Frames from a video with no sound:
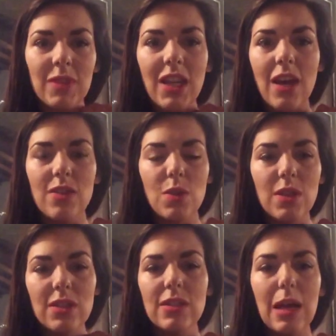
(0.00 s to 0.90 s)
yeah, so
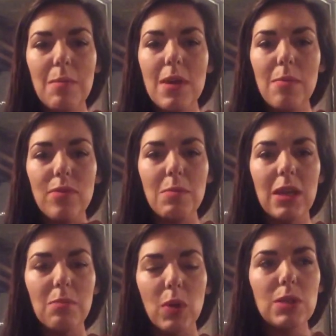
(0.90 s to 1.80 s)
this is coming up for
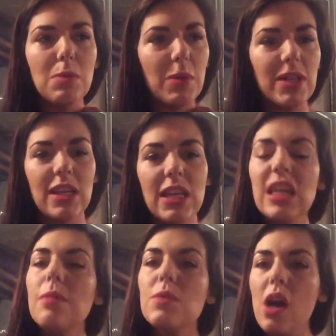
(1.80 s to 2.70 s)
me in multiple ways. I
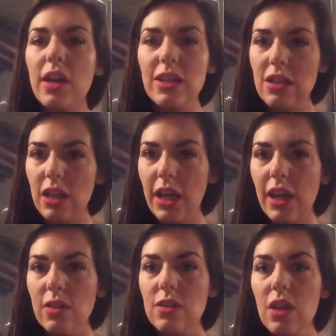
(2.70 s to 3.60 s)
keep talking to
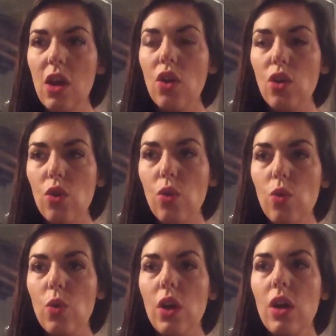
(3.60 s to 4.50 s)
clients
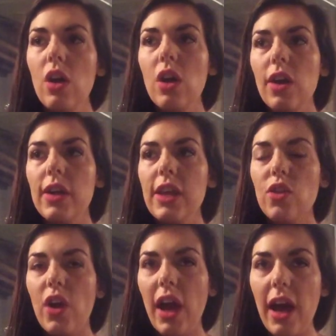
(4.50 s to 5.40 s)
who
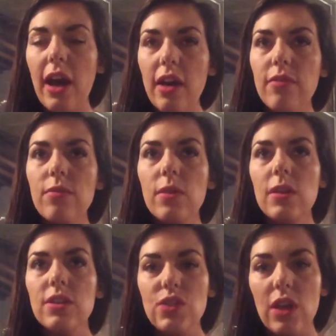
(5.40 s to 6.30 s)
either have
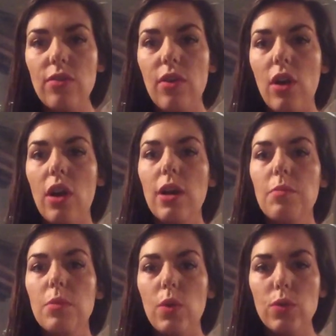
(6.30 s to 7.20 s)

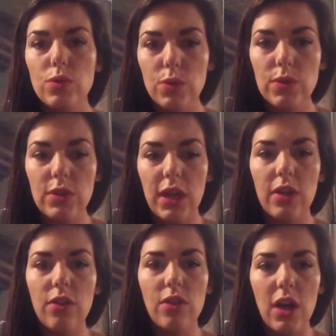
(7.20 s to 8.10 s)
self-harm,
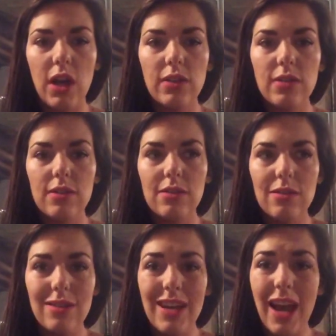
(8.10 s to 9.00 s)
suicidal thoughts
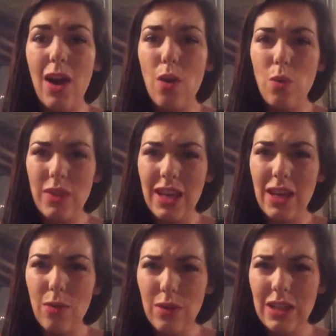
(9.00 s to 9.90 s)
now when they
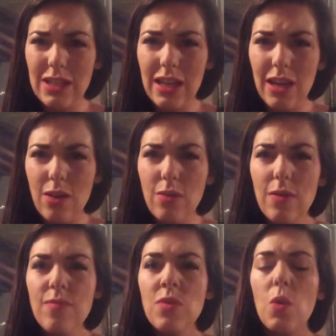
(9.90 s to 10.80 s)
get really down,
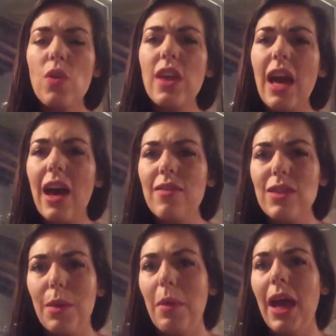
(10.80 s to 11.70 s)
or they have
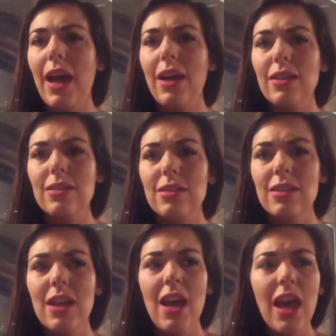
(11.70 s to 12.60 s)
in the
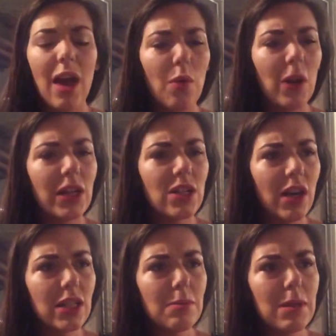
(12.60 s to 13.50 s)
past. And when I
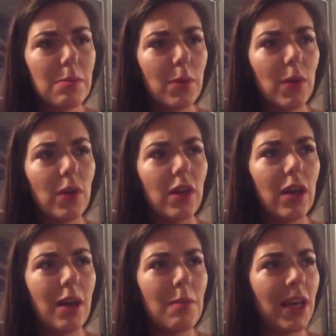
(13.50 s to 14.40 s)
talk to people,
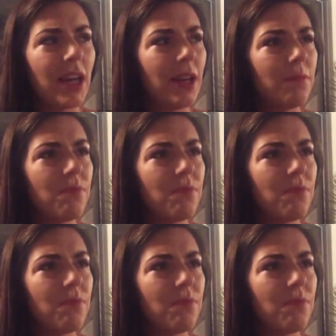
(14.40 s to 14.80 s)
I'm like,